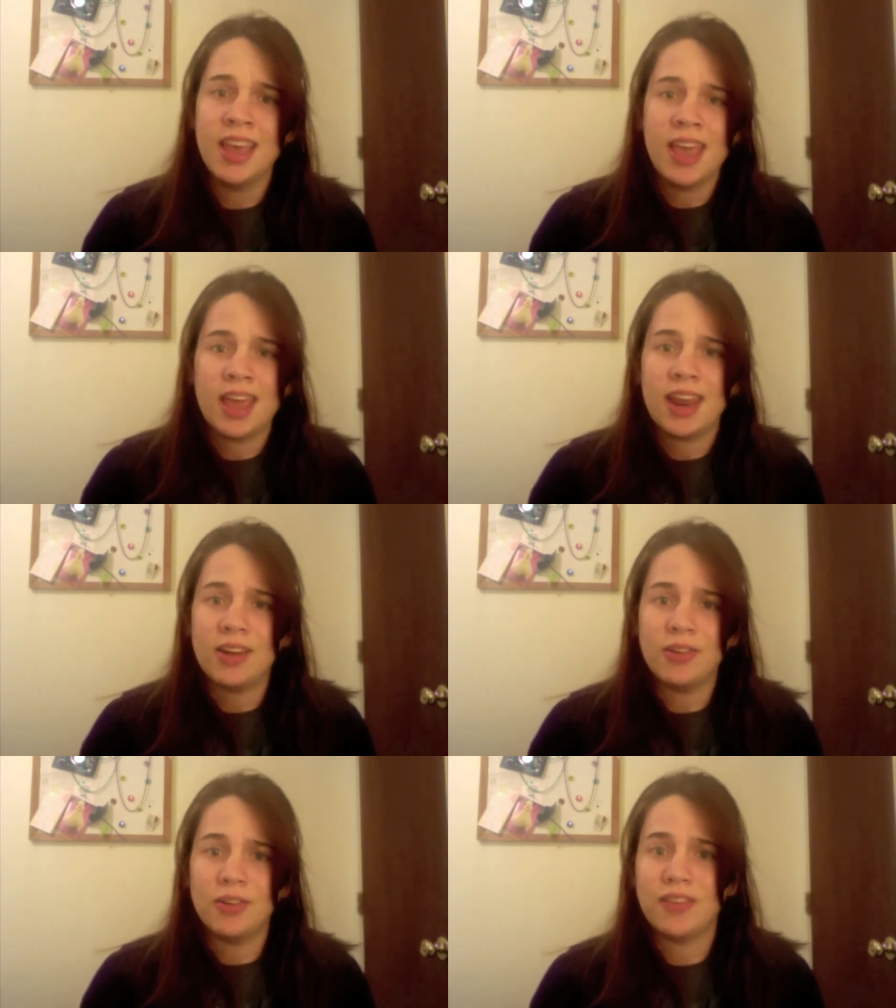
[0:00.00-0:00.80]
And I
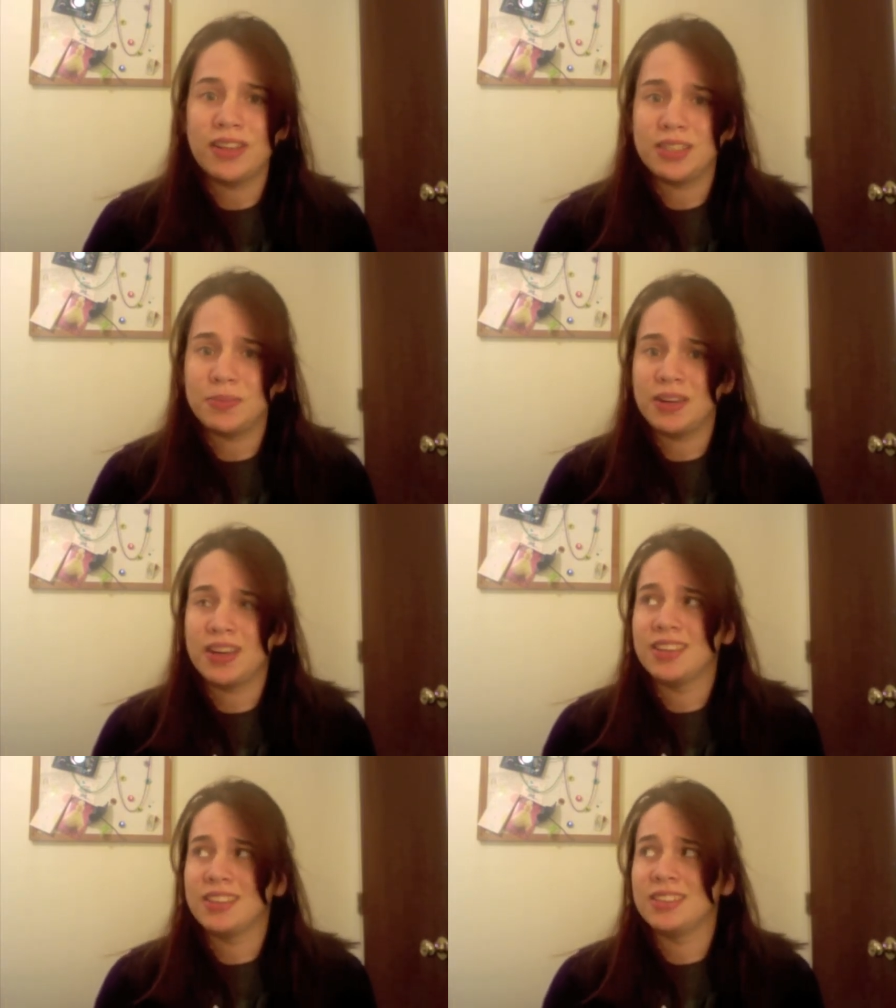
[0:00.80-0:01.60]
don't know if that's just
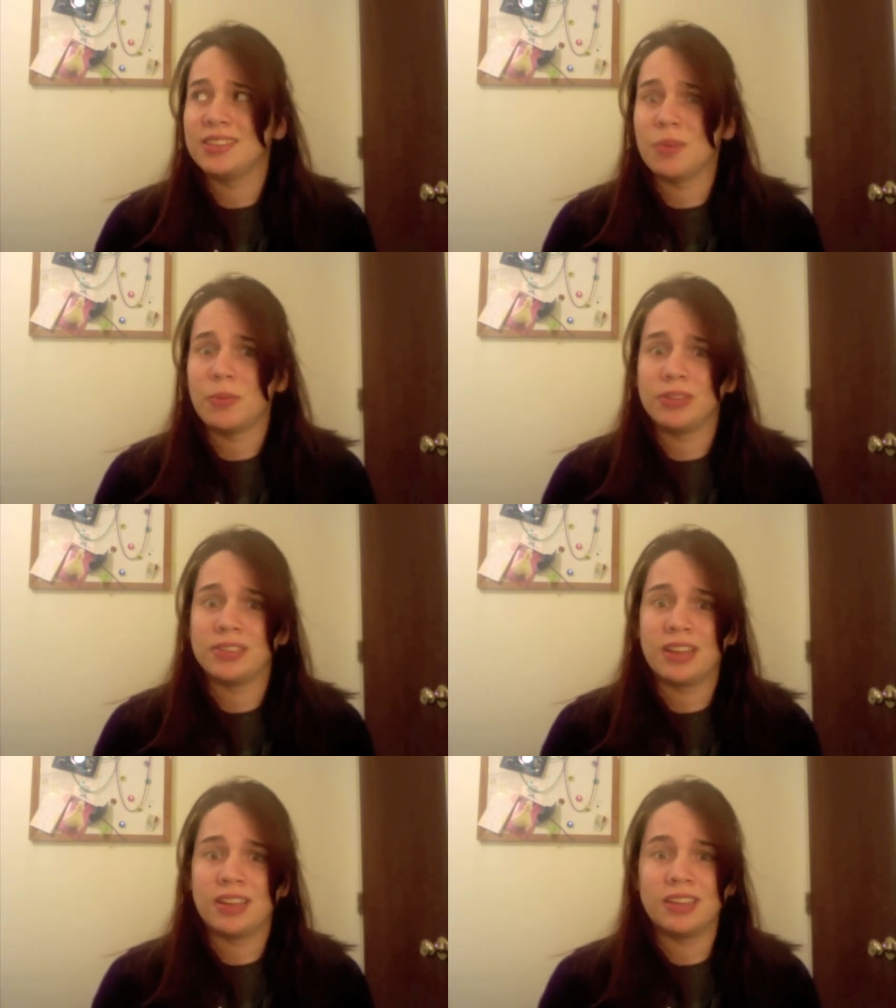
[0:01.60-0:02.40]
because my
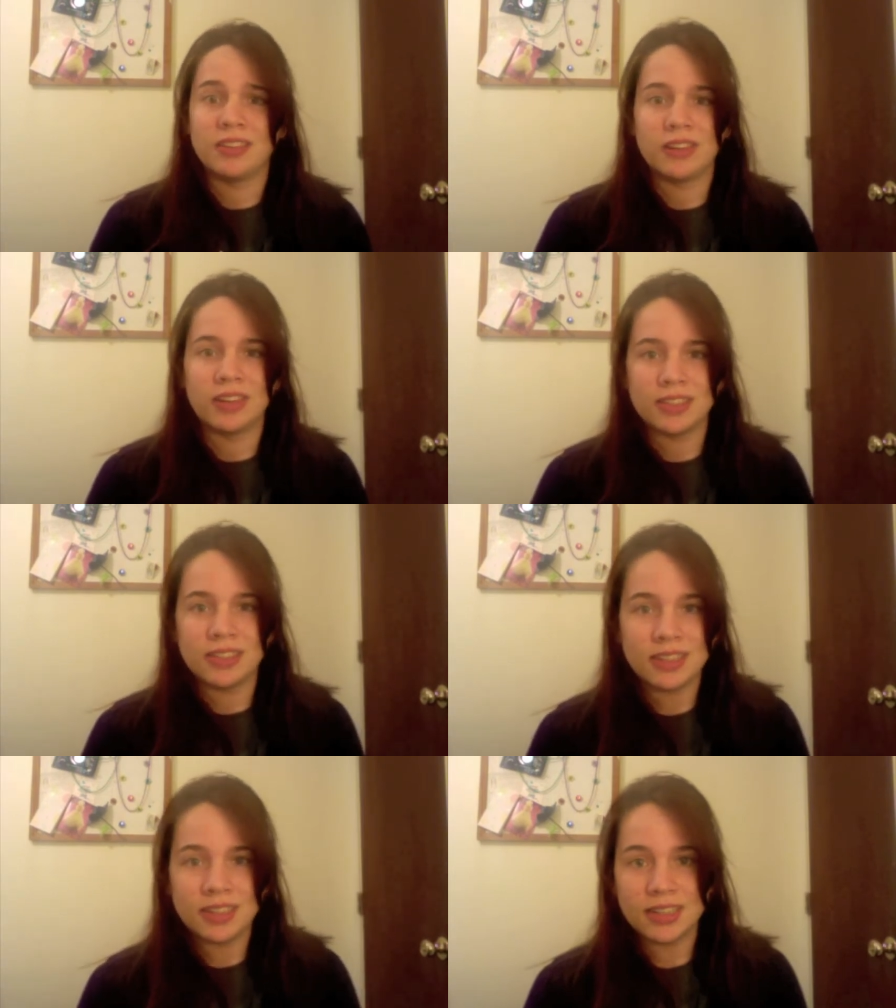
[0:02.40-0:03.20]
personality is very
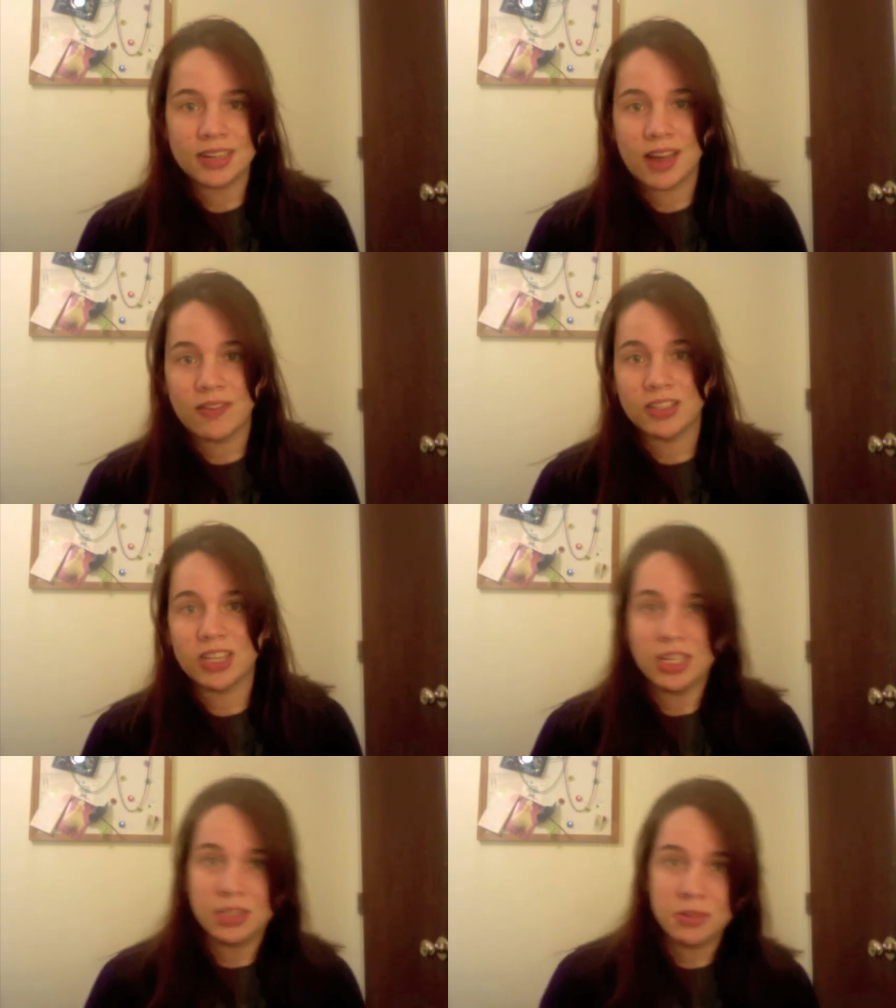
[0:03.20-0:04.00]
consistent and I haven't
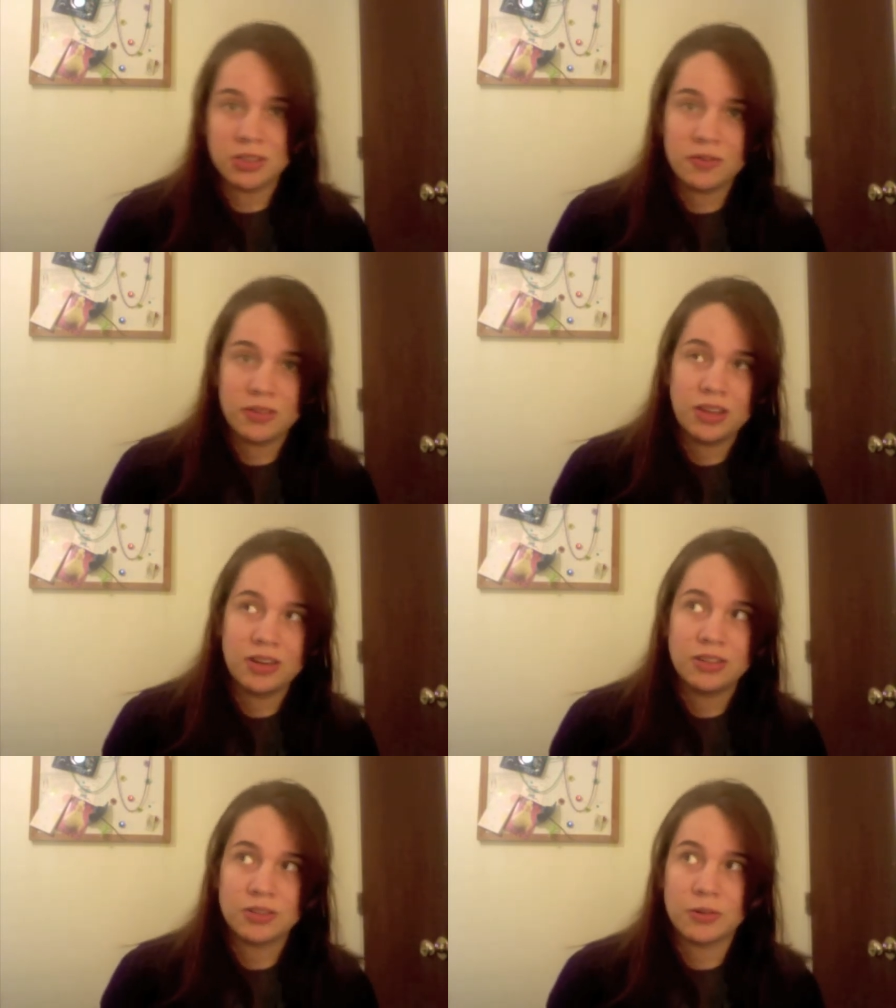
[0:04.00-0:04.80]
changed much over the
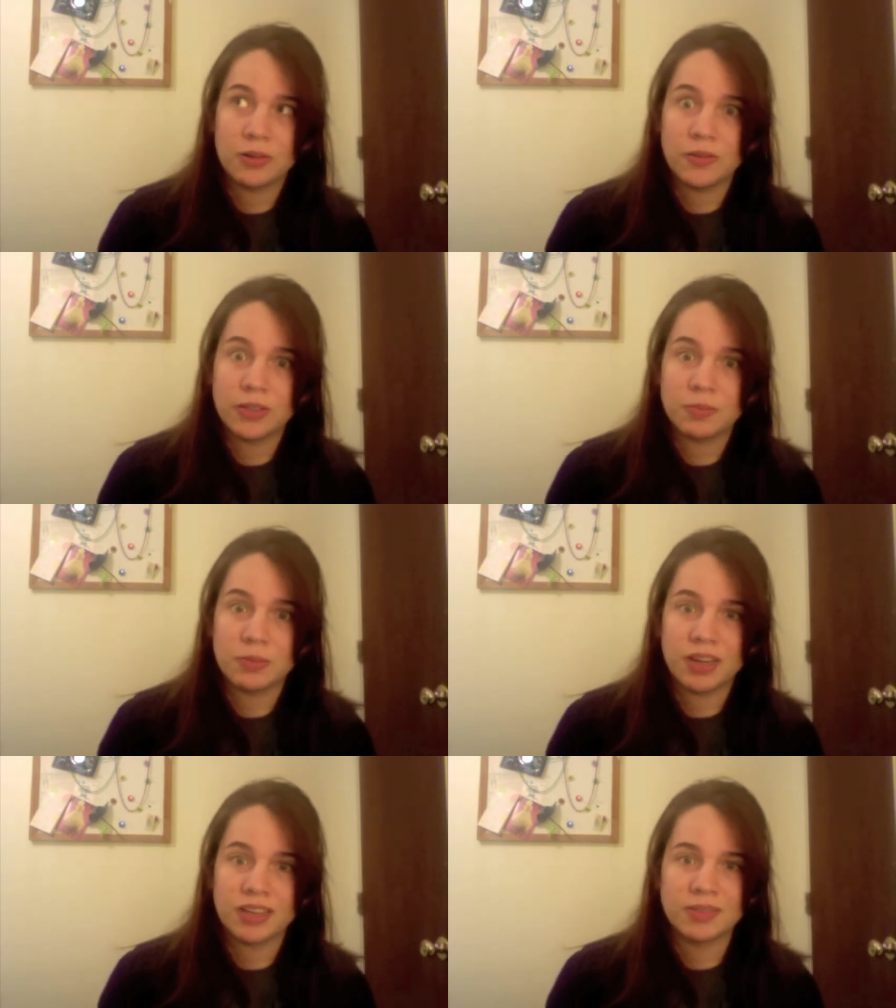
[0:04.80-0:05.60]
years, or if it's
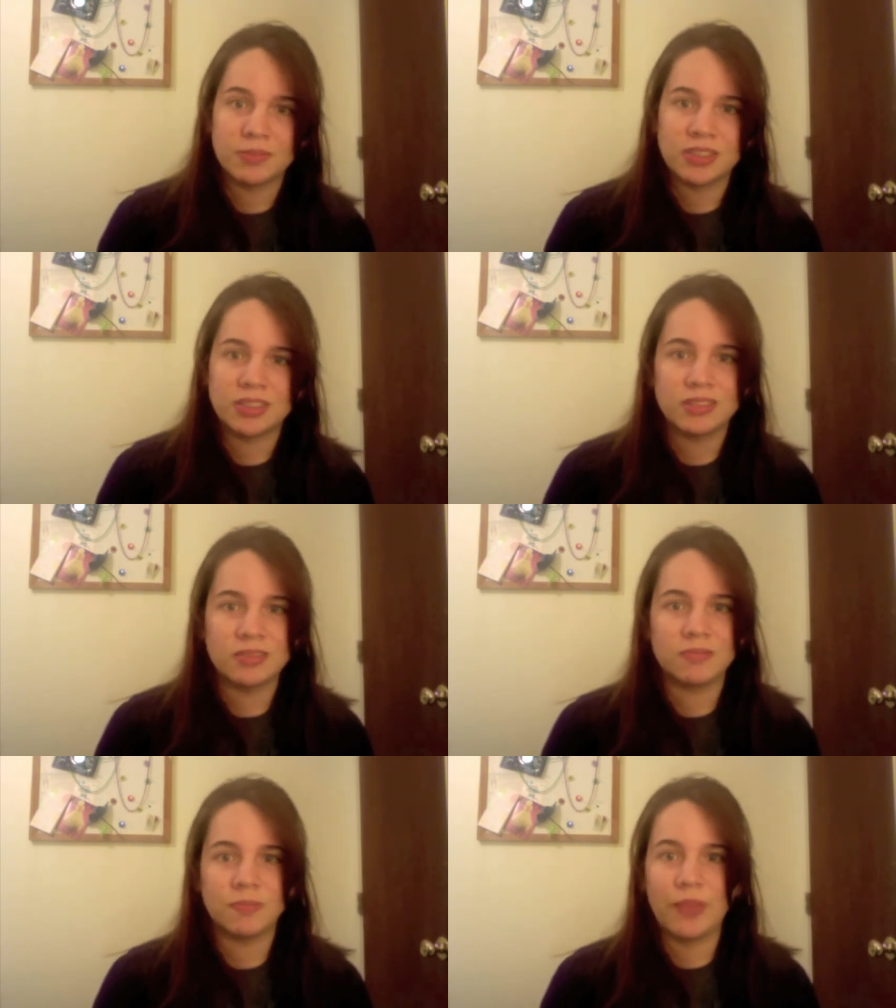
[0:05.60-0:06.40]
because I'm
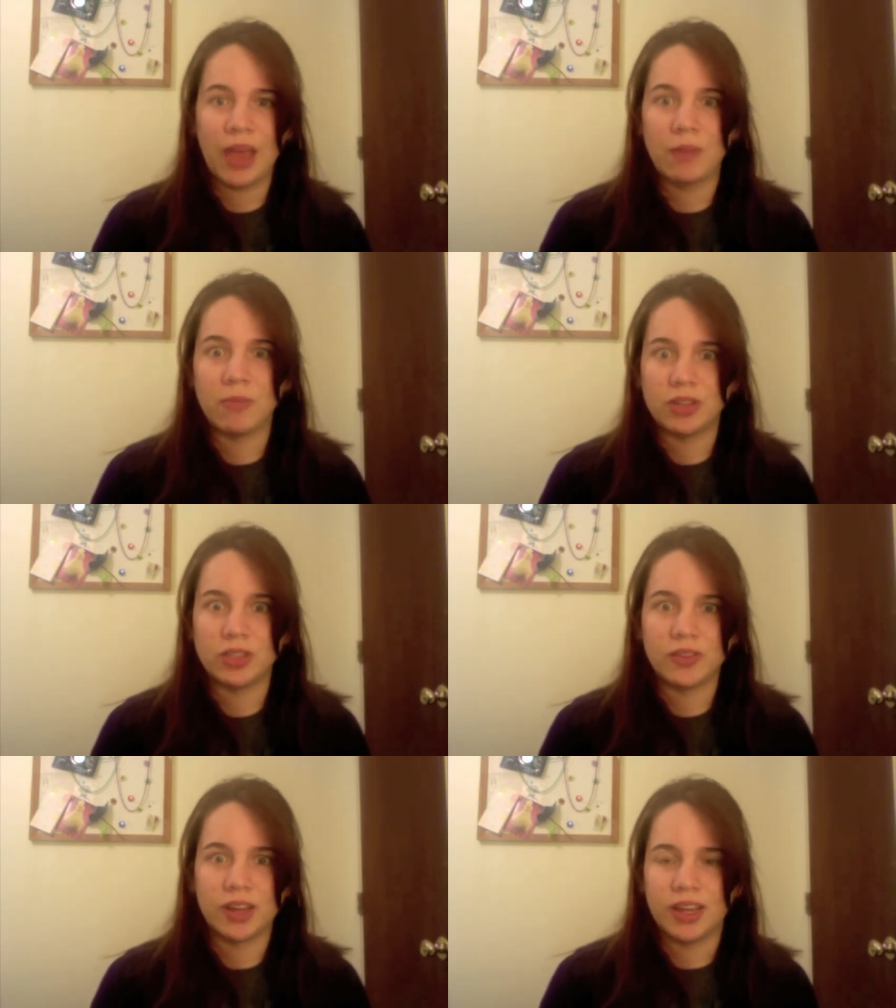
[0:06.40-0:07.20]
just that much
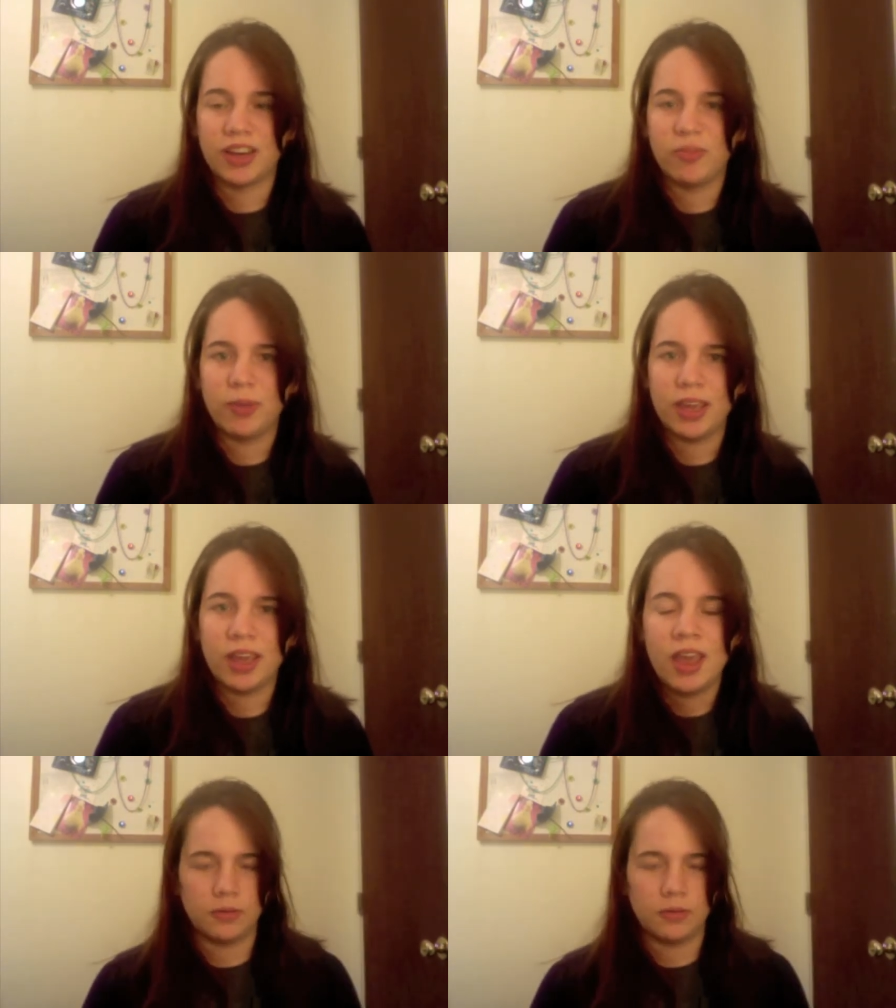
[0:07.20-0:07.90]
of an I N F P.